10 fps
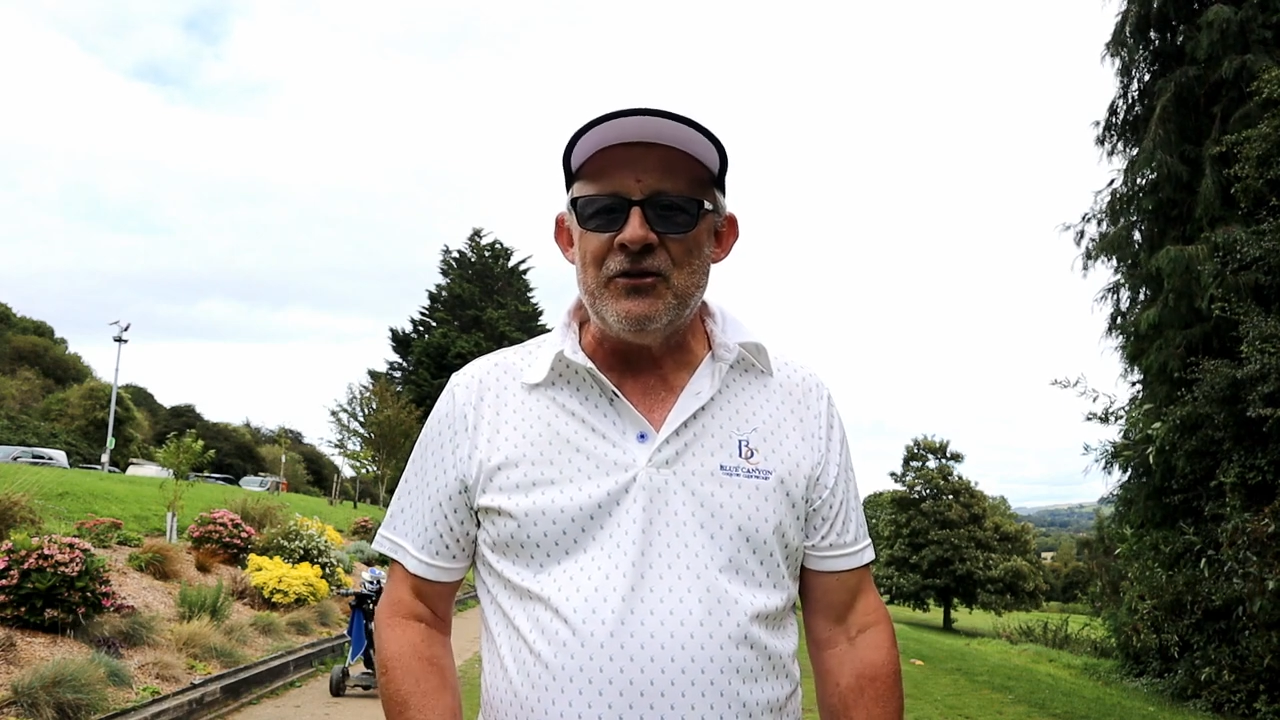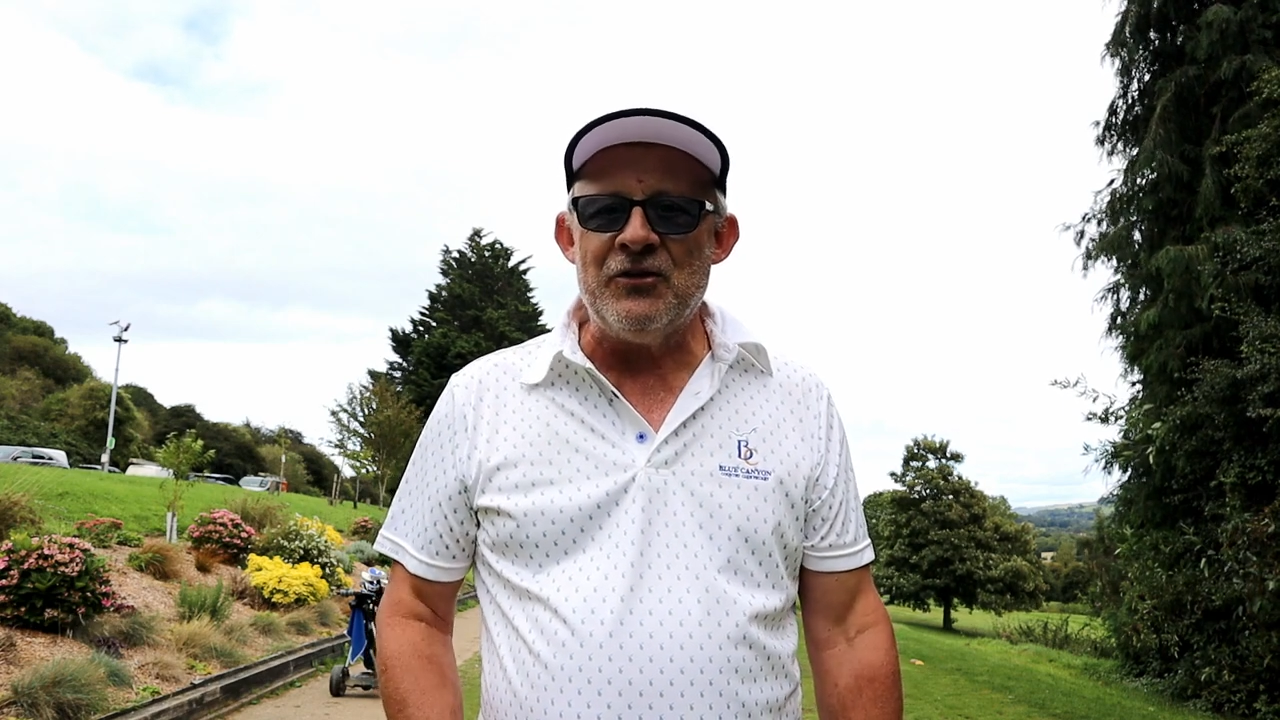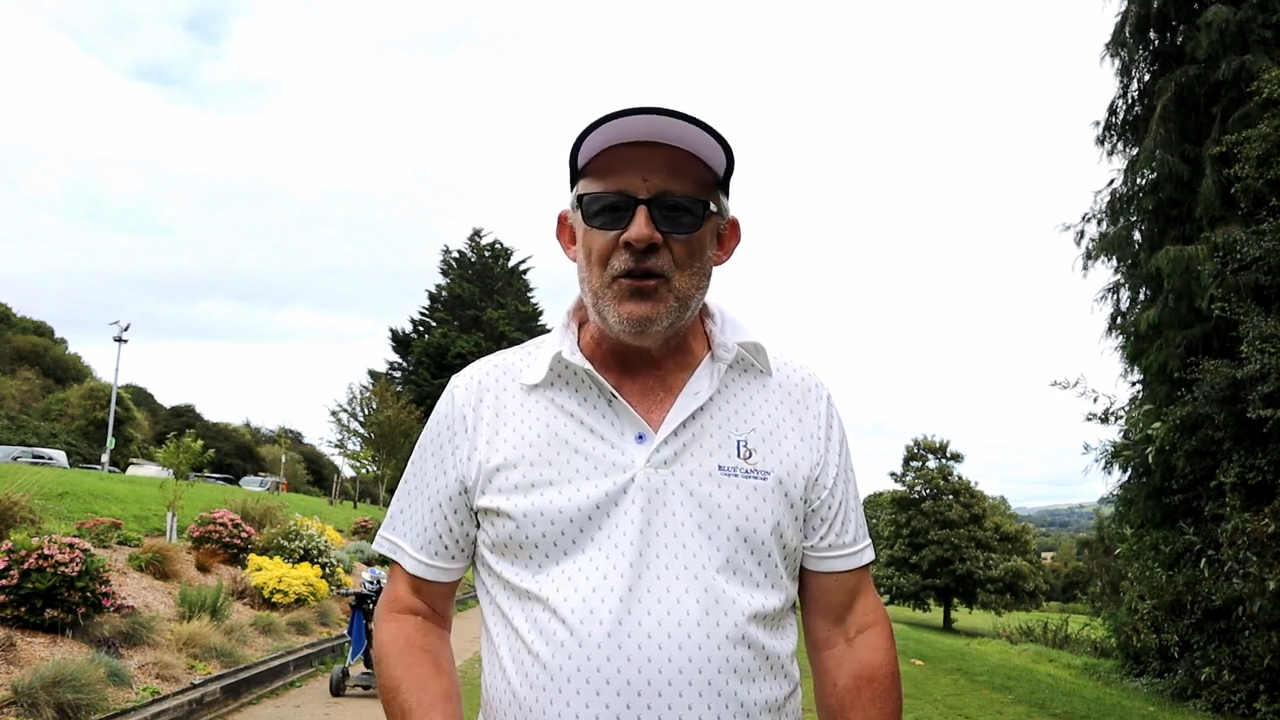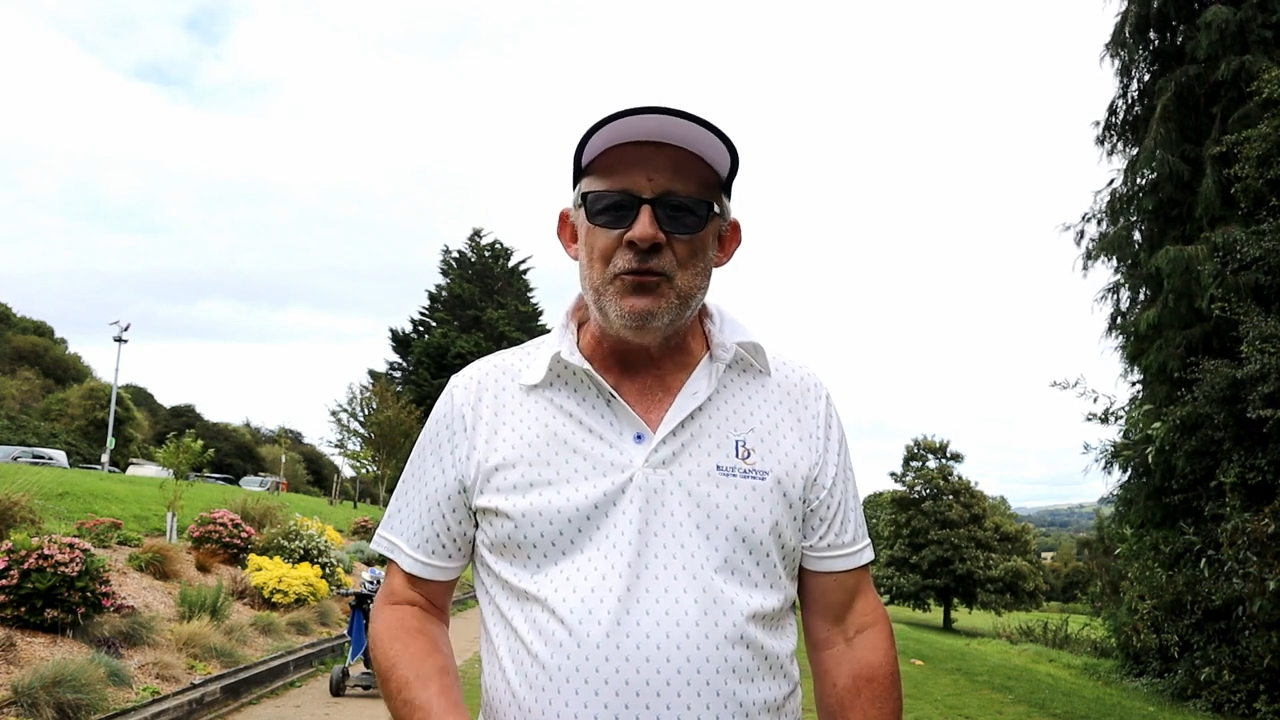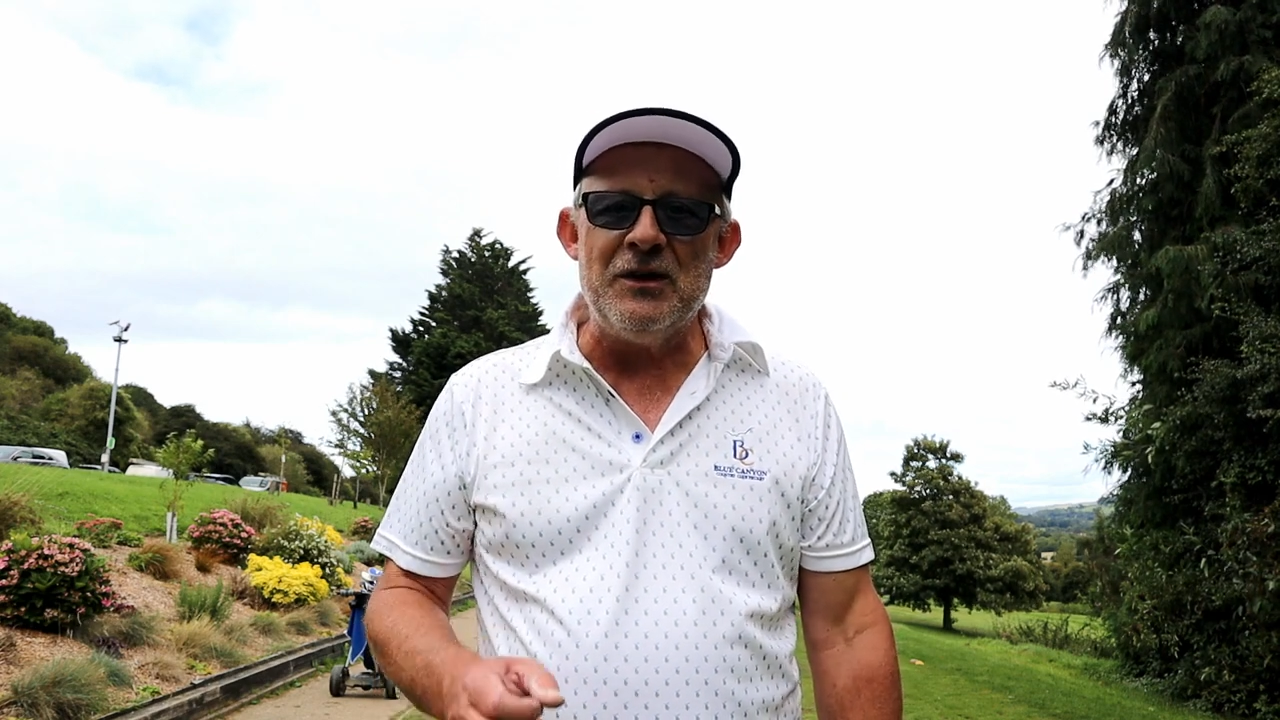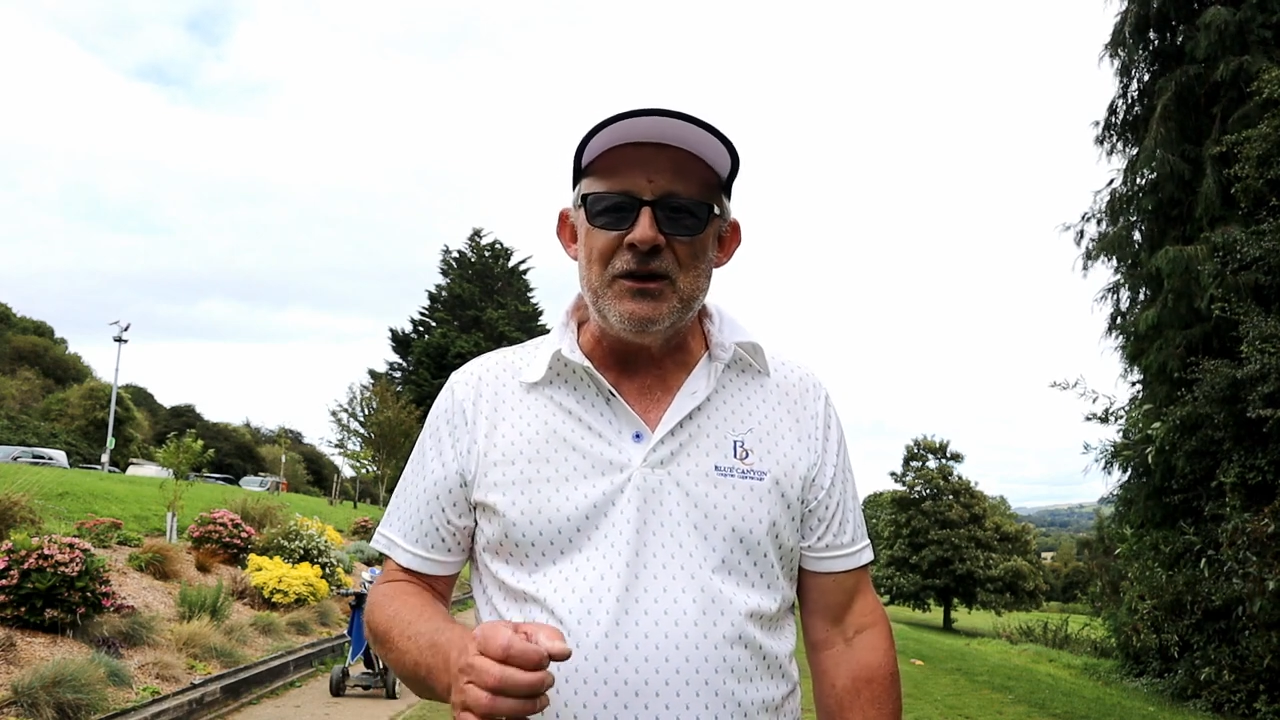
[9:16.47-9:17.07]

this off.